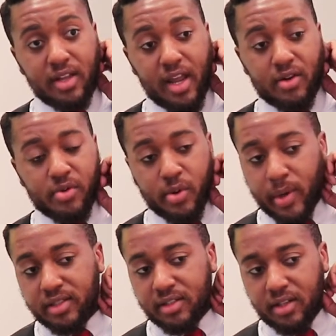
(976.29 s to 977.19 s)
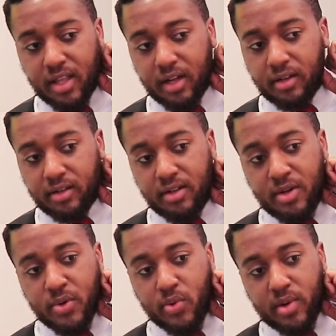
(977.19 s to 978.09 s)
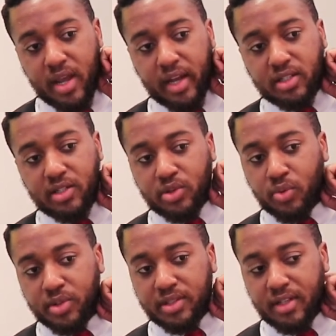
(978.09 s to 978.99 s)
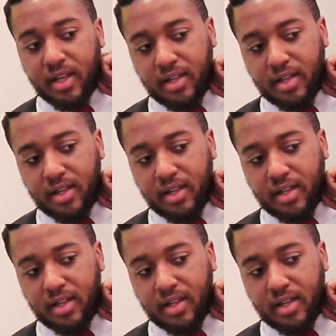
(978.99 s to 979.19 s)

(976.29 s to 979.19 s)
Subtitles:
and requested that we actually source,